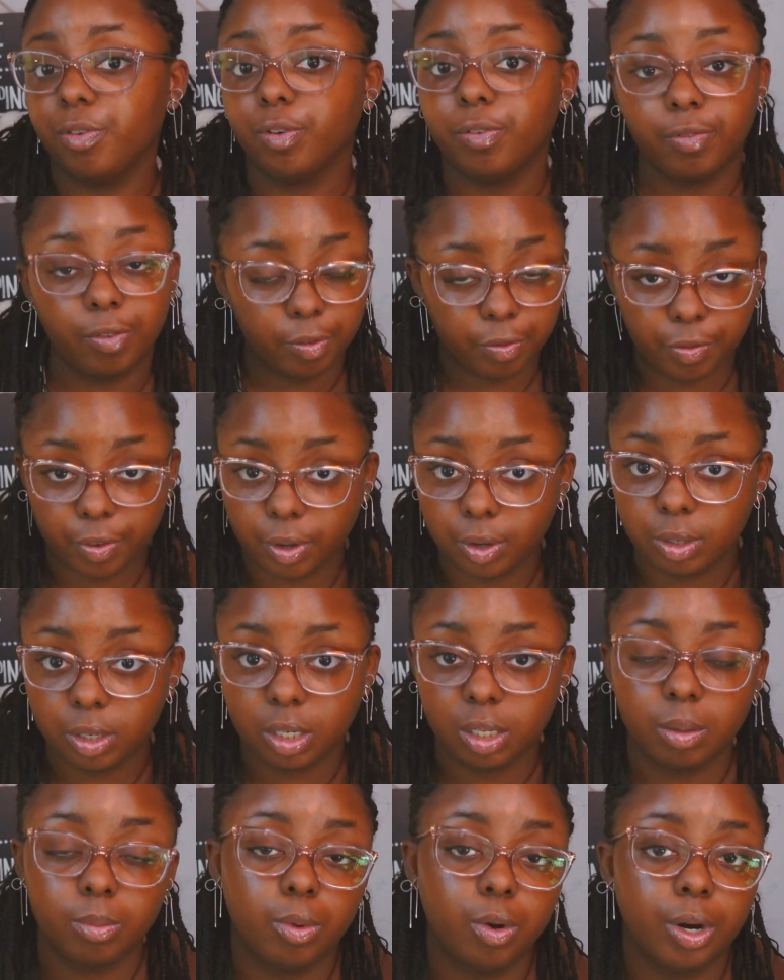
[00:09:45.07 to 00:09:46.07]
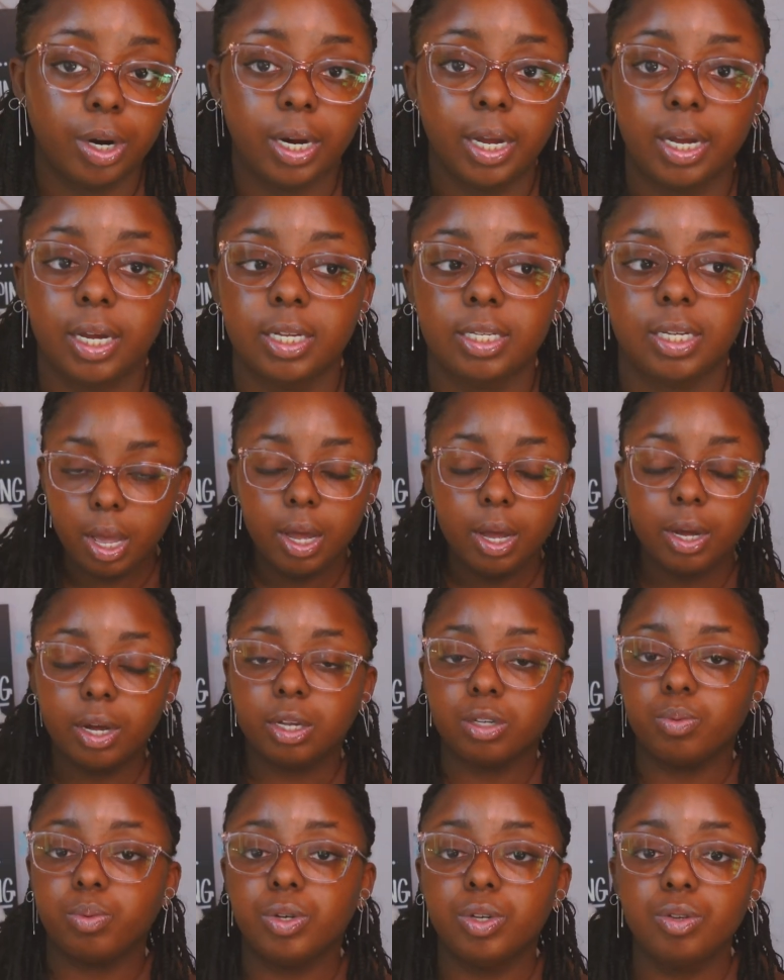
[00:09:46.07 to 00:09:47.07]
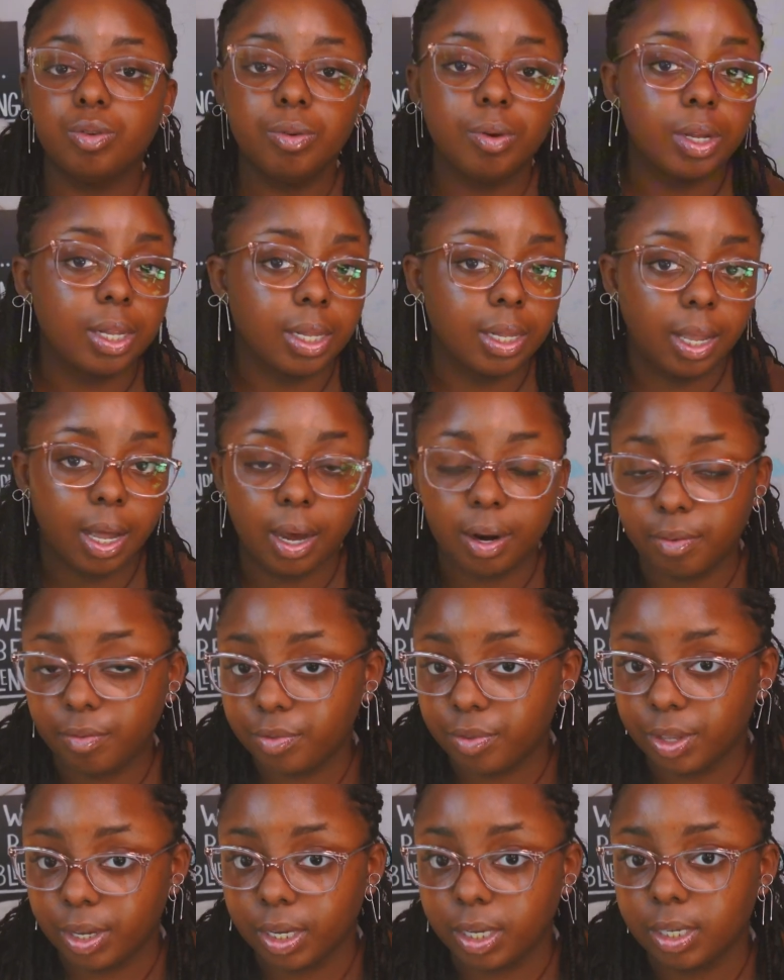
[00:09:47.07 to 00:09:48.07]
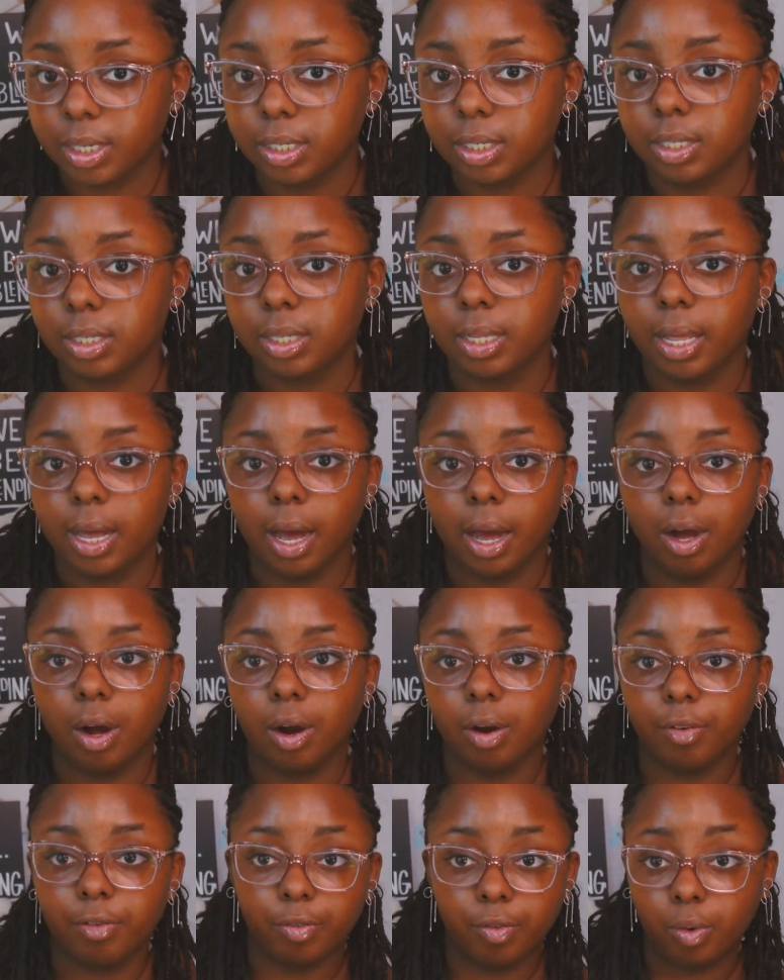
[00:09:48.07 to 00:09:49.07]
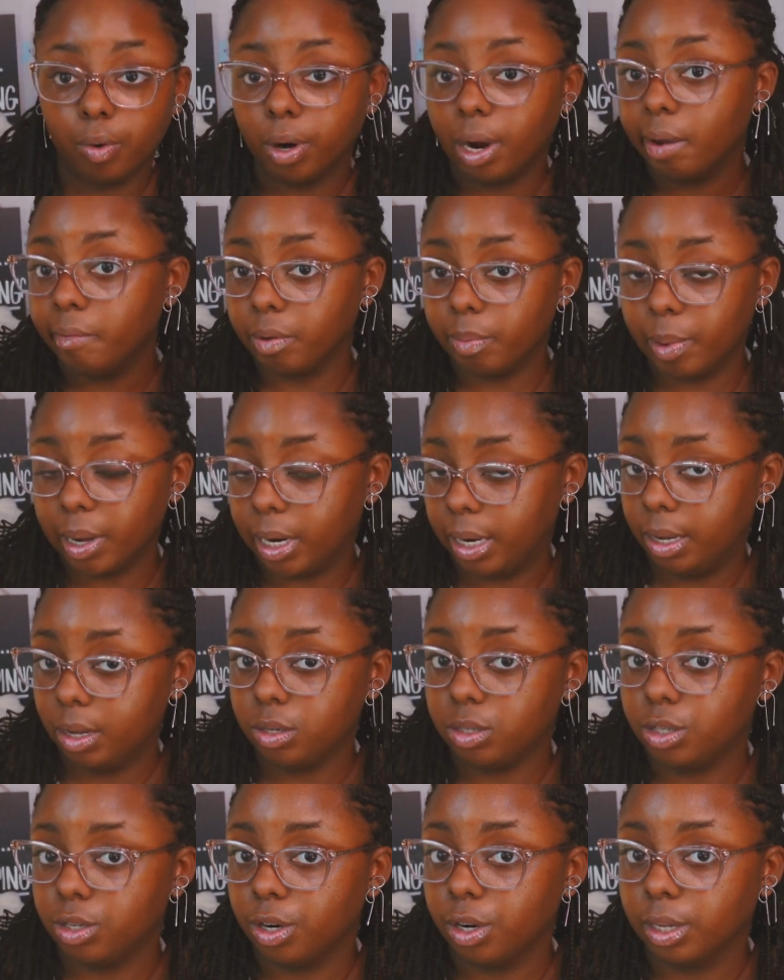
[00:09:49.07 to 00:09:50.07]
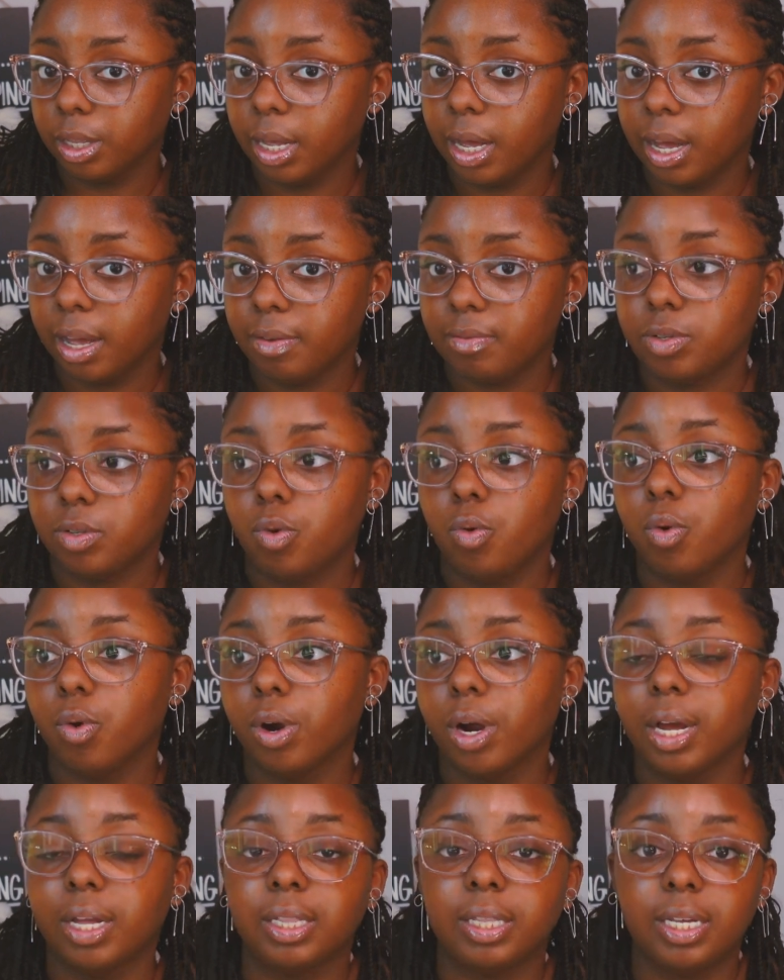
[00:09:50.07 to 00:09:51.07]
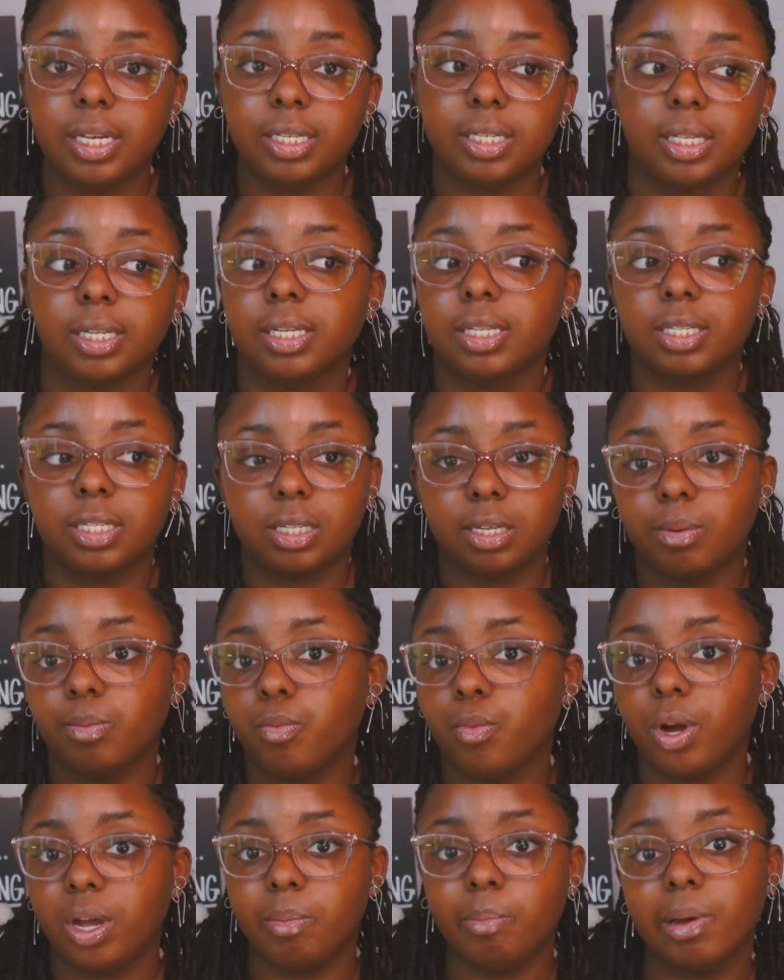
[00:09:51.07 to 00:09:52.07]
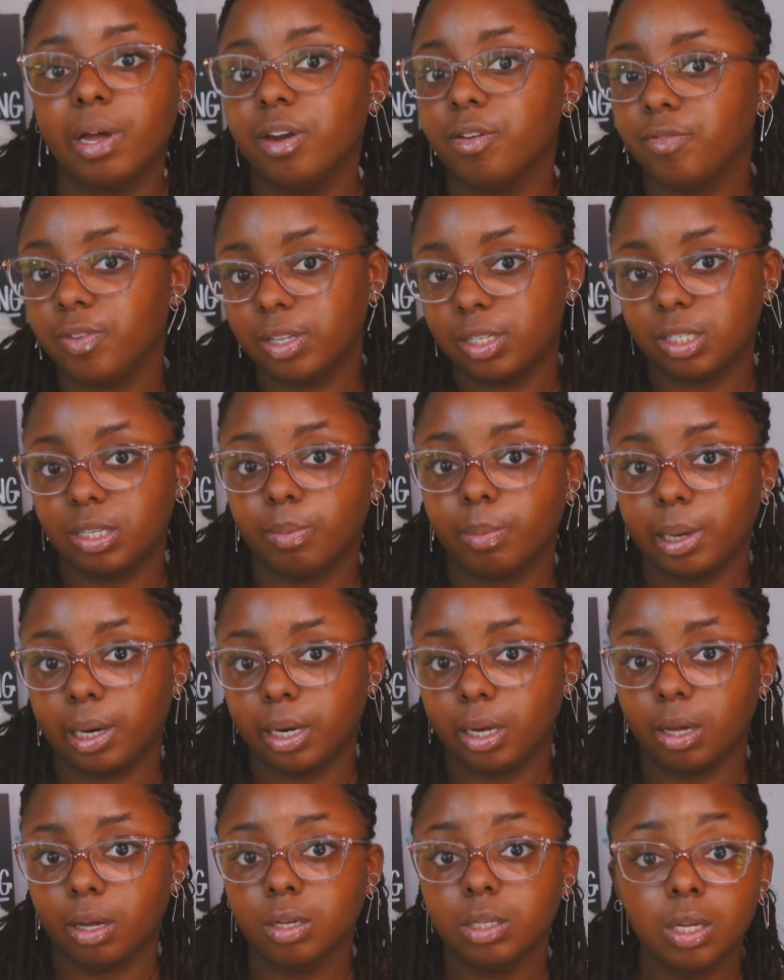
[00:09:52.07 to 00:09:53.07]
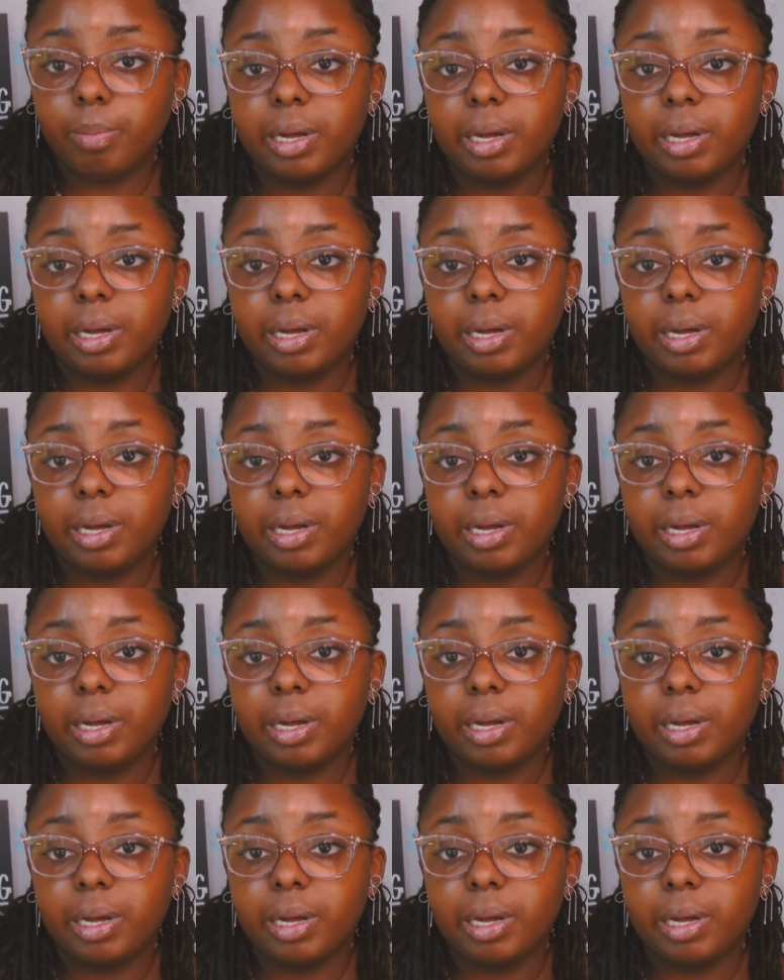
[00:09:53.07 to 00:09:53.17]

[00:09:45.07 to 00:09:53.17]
feel fulfilled in the mornings, because we do a lot of things that are for everybody else in our lives, or at least in some way benefit somebody else.